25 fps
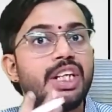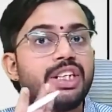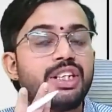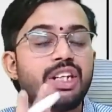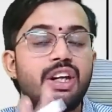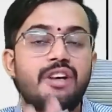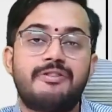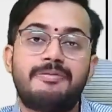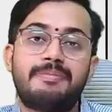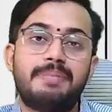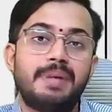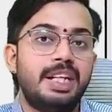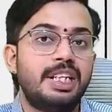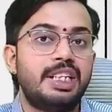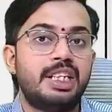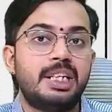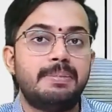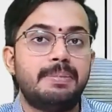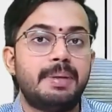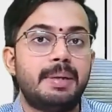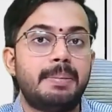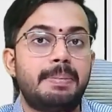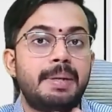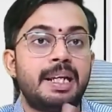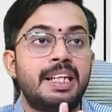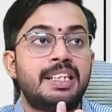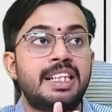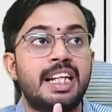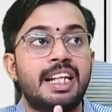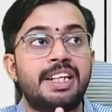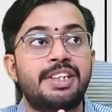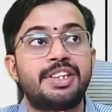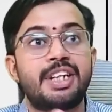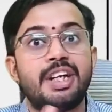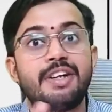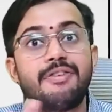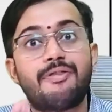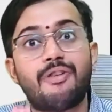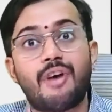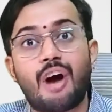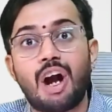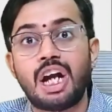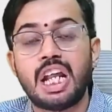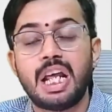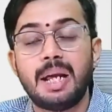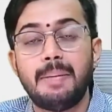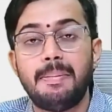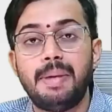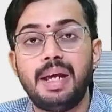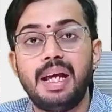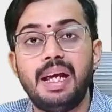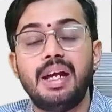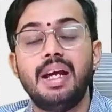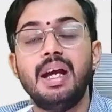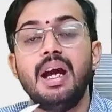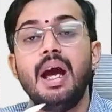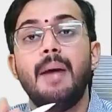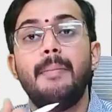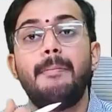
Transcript: of PGBP section 40B,